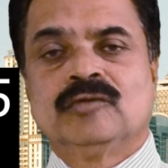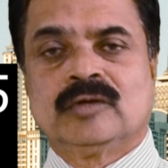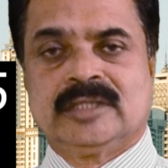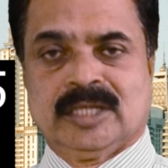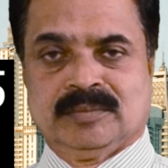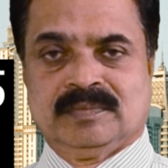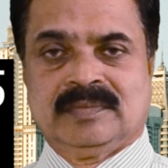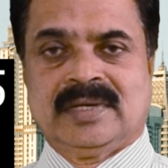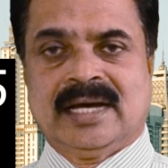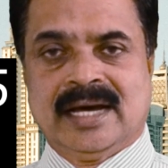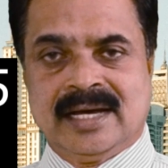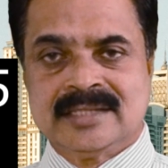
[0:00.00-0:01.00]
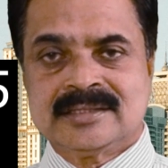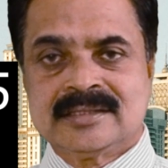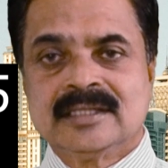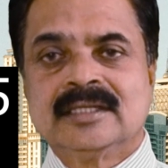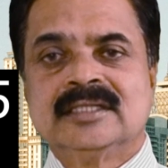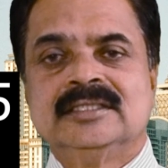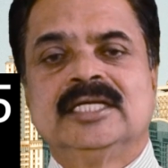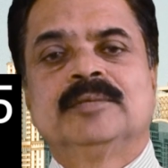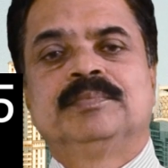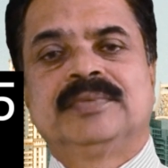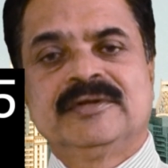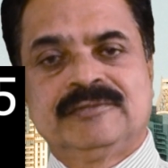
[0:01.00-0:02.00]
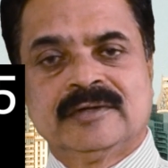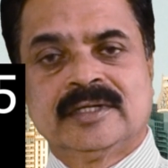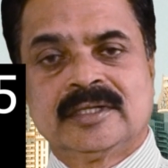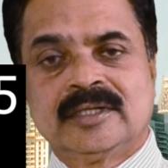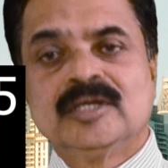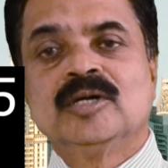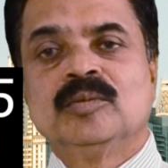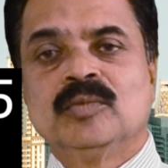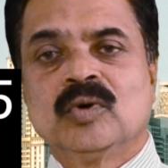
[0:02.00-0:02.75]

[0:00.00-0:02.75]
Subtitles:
for them as they prefer